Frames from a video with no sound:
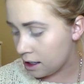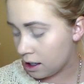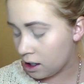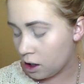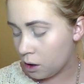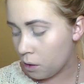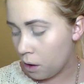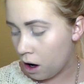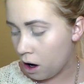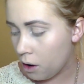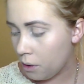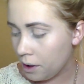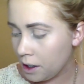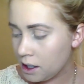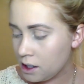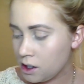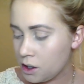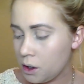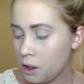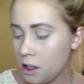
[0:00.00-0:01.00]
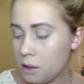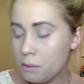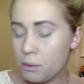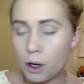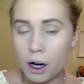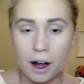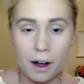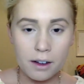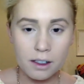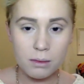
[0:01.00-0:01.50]
and you always do the
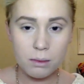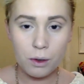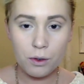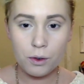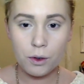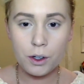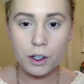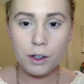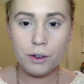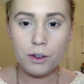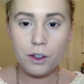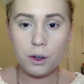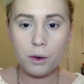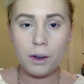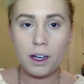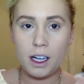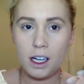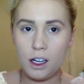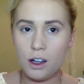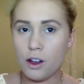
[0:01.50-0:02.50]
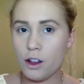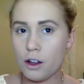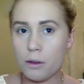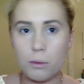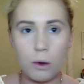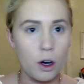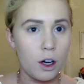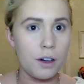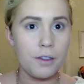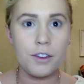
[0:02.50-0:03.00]
brows before you do any other
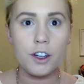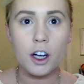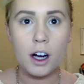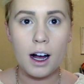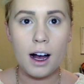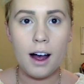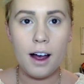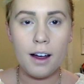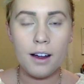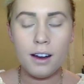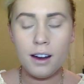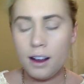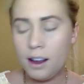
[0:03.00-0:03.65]
part of your eye,